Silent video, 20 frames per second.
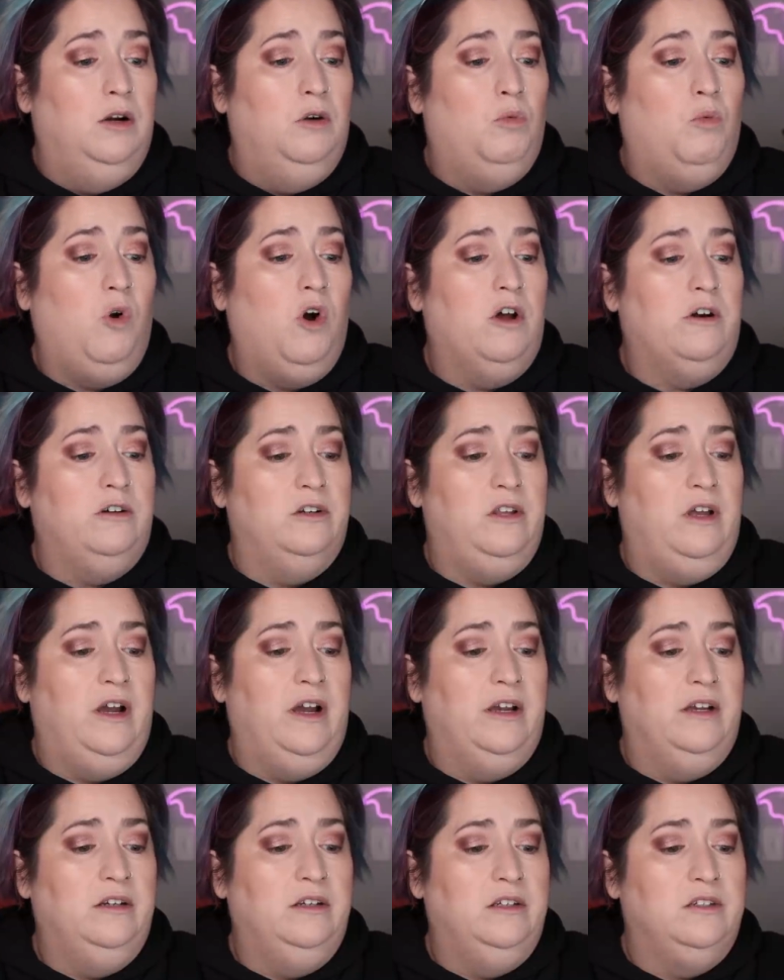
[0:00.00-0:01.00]

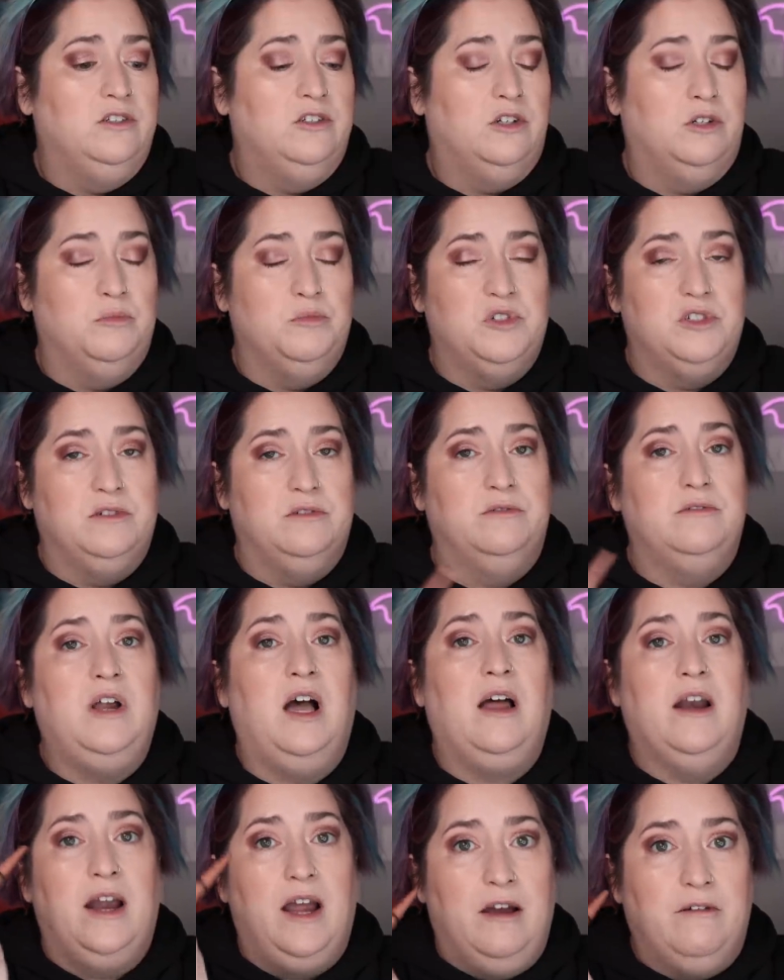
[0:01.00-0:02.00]
waterline in terms of
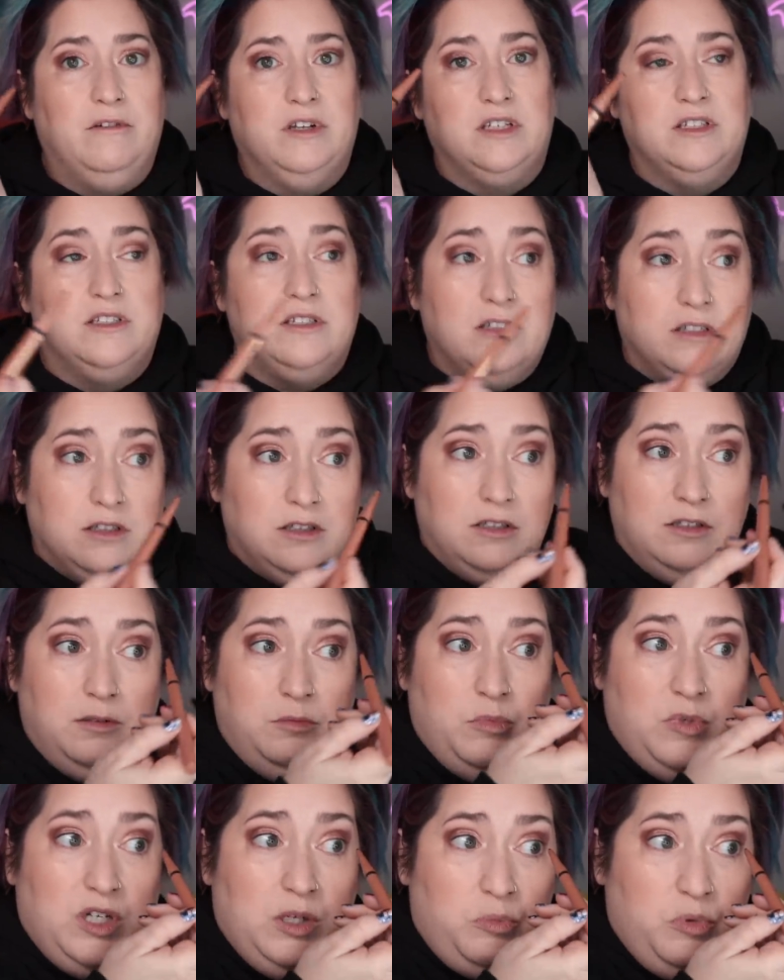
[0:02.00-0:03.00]
not having to
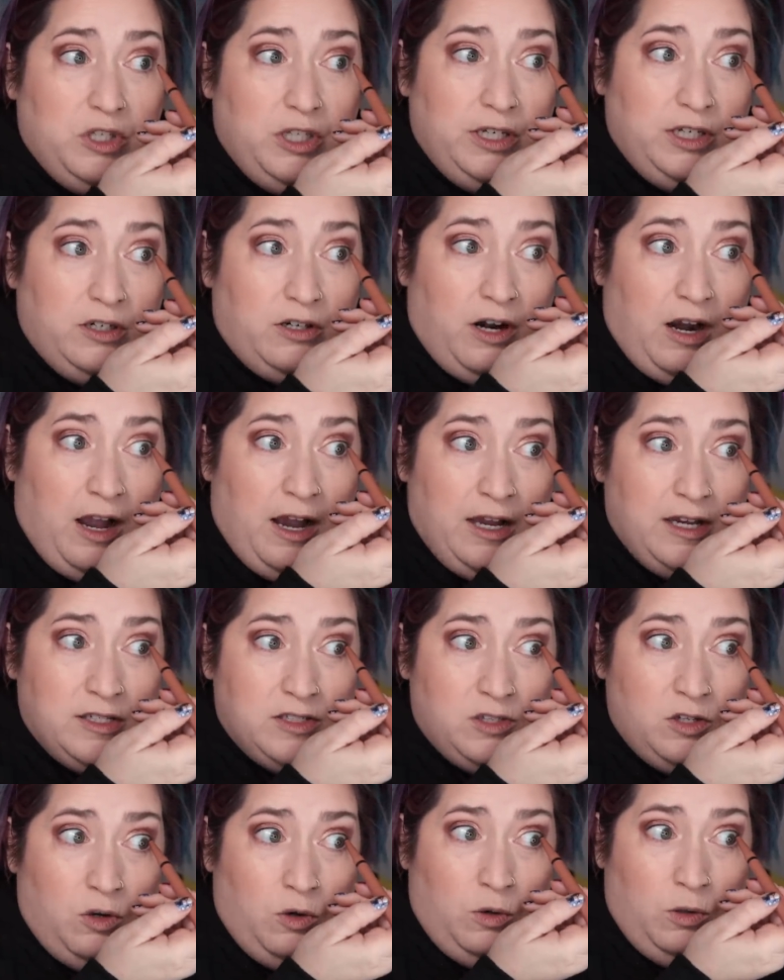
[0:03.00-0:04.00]
manipulate your
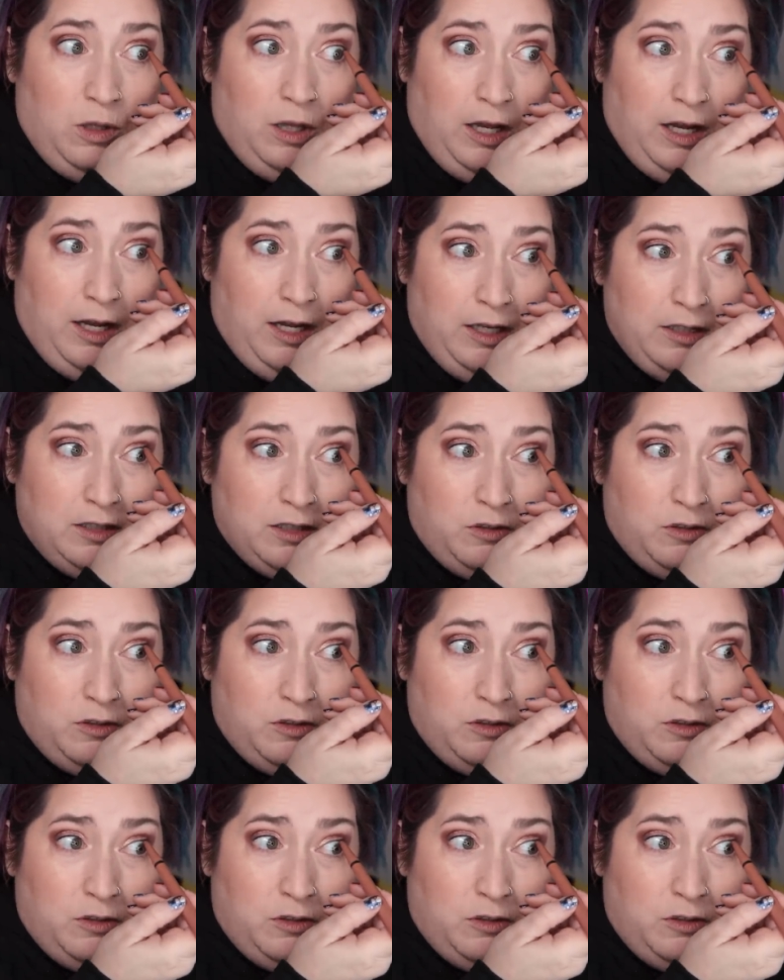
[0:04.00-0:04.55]
eyes a whole lot.